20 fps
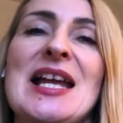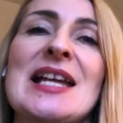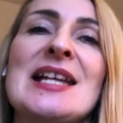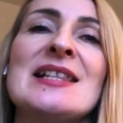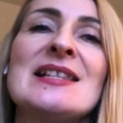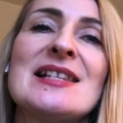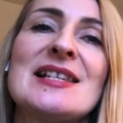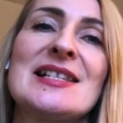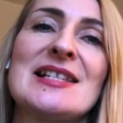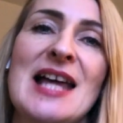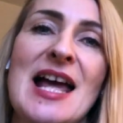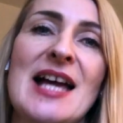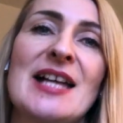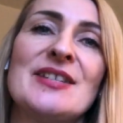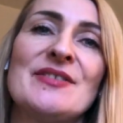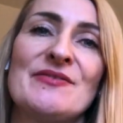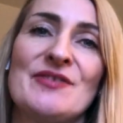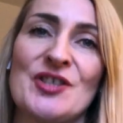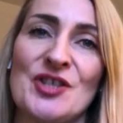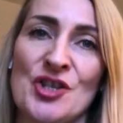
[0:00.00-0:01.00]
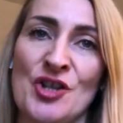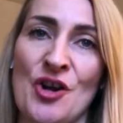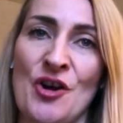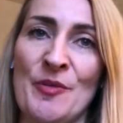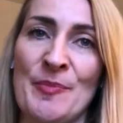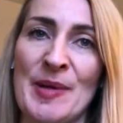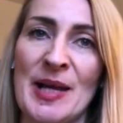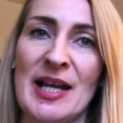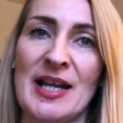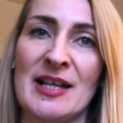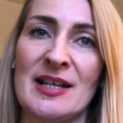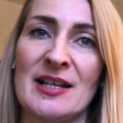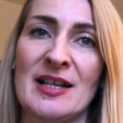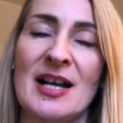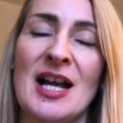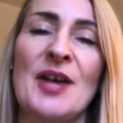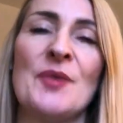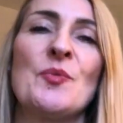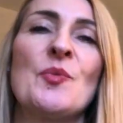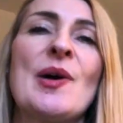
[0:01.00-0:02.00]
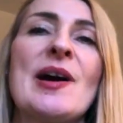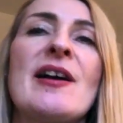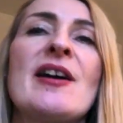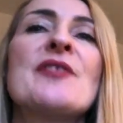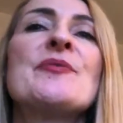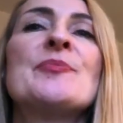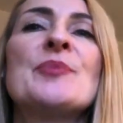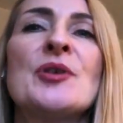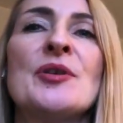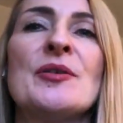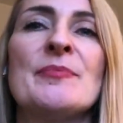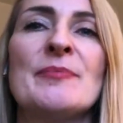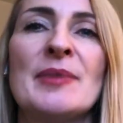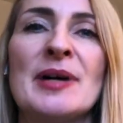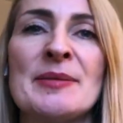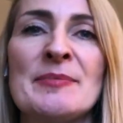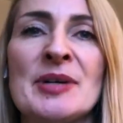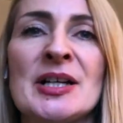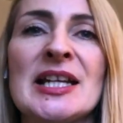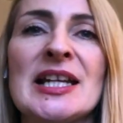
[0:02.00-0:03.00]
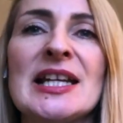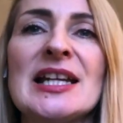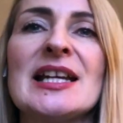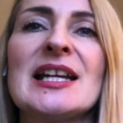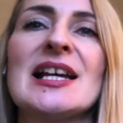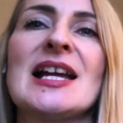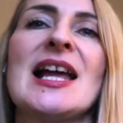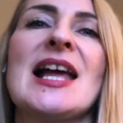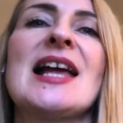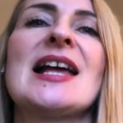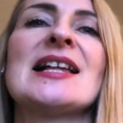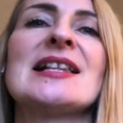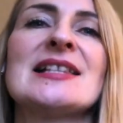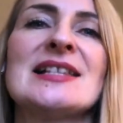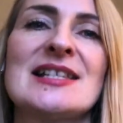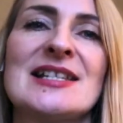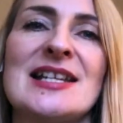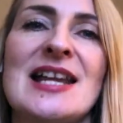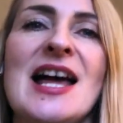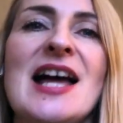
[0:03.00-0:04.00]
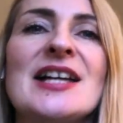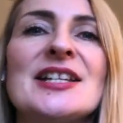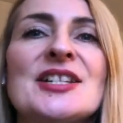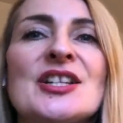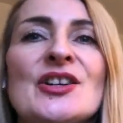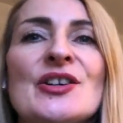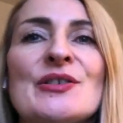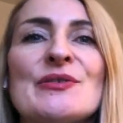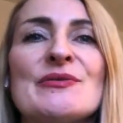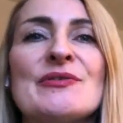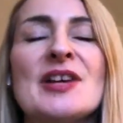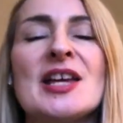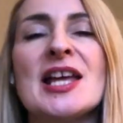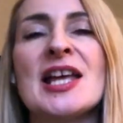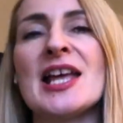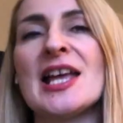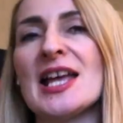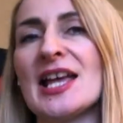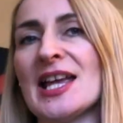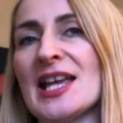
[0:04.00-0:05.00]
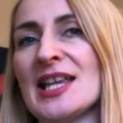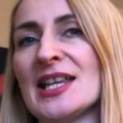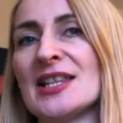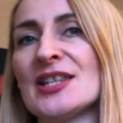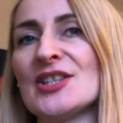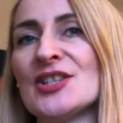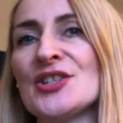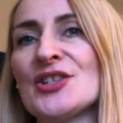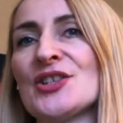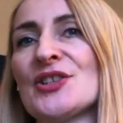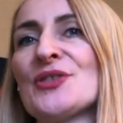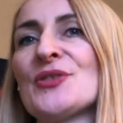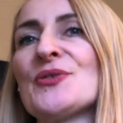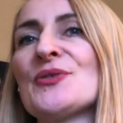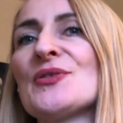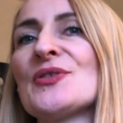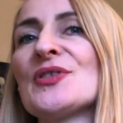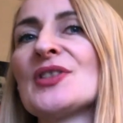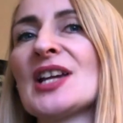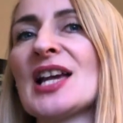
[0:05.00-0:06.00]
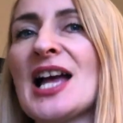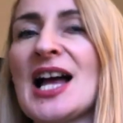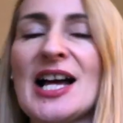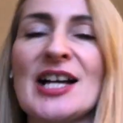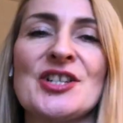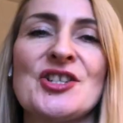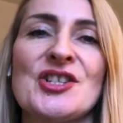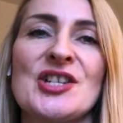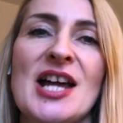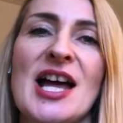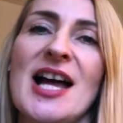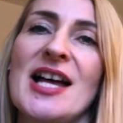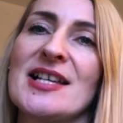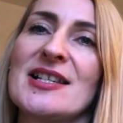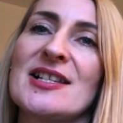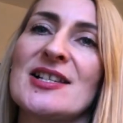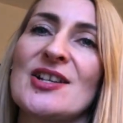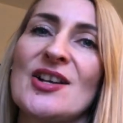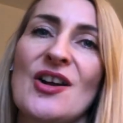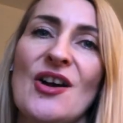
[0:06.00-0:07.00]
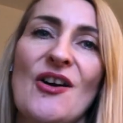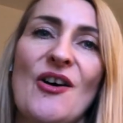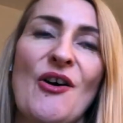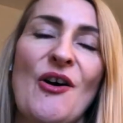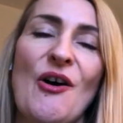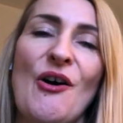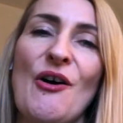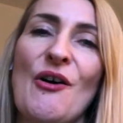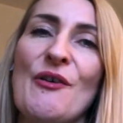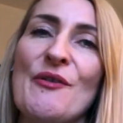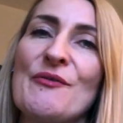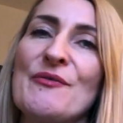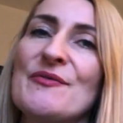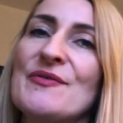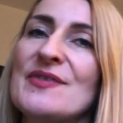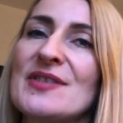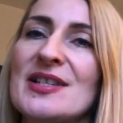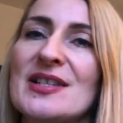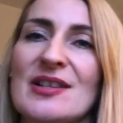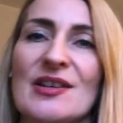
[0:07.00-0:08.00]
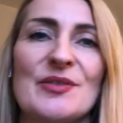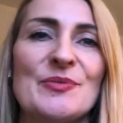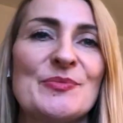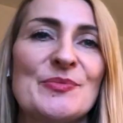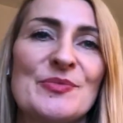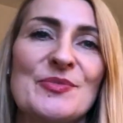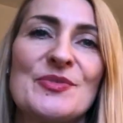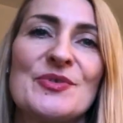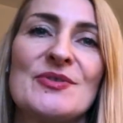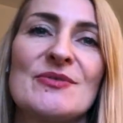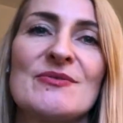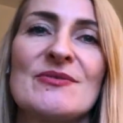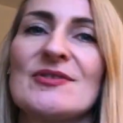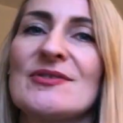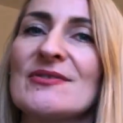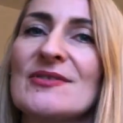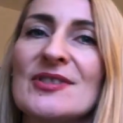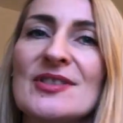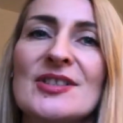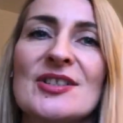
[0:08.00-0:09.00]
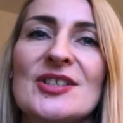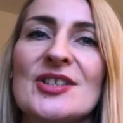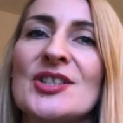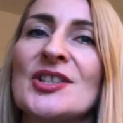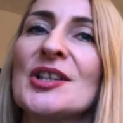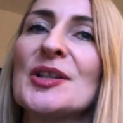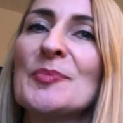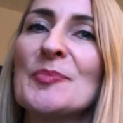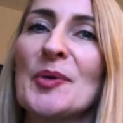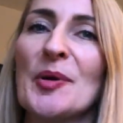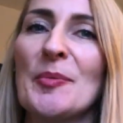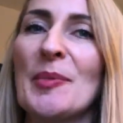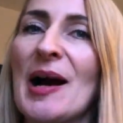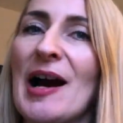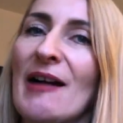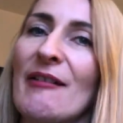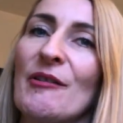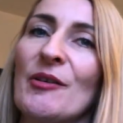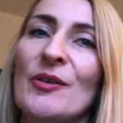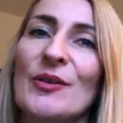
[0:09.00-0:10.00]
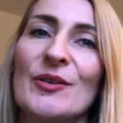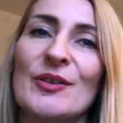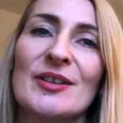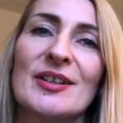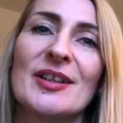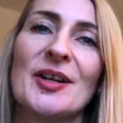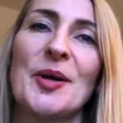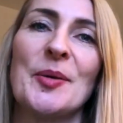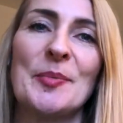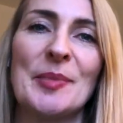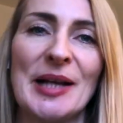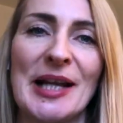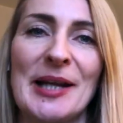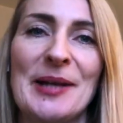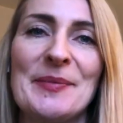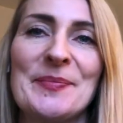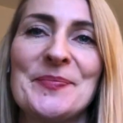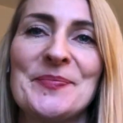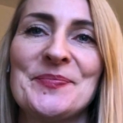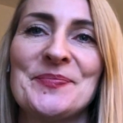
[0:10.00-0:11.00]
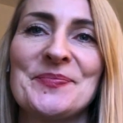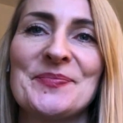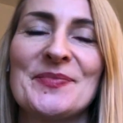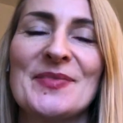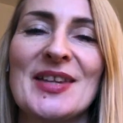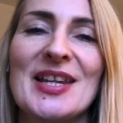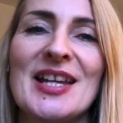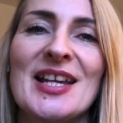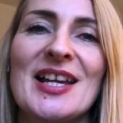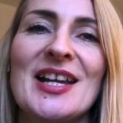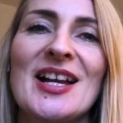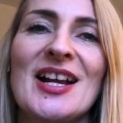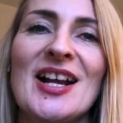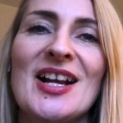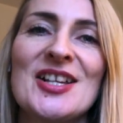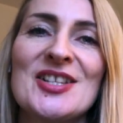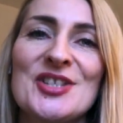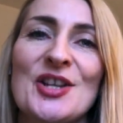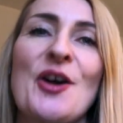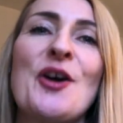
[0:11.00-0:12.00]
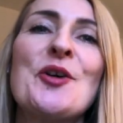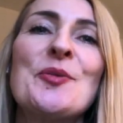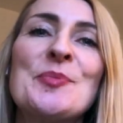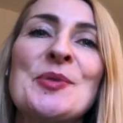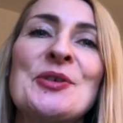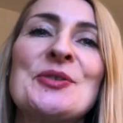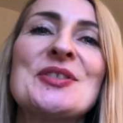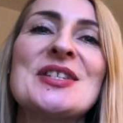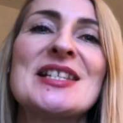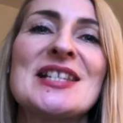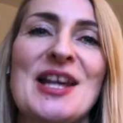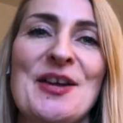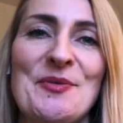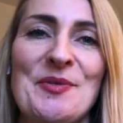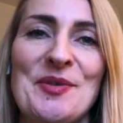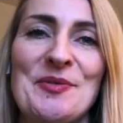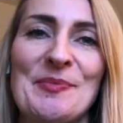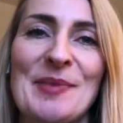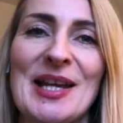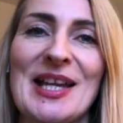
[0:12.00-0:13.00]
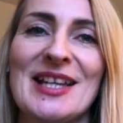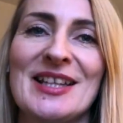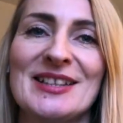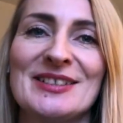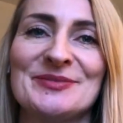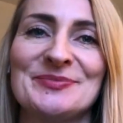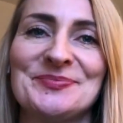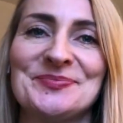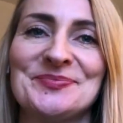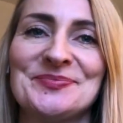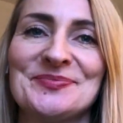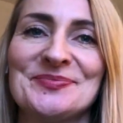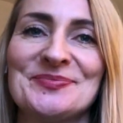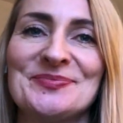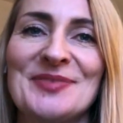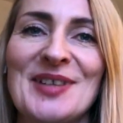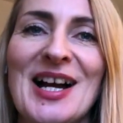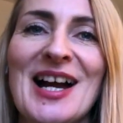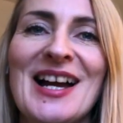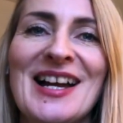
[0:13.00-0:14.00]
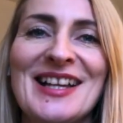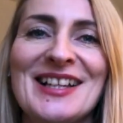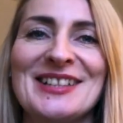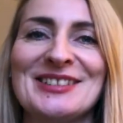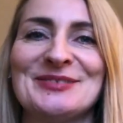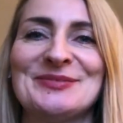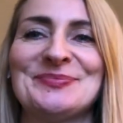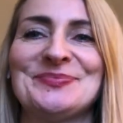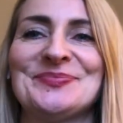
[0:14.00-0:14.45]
instead of the shopping, and where I've put my money instead of into the cash desk of some cheap apparel company. So I hope you'll stay with me. Bye.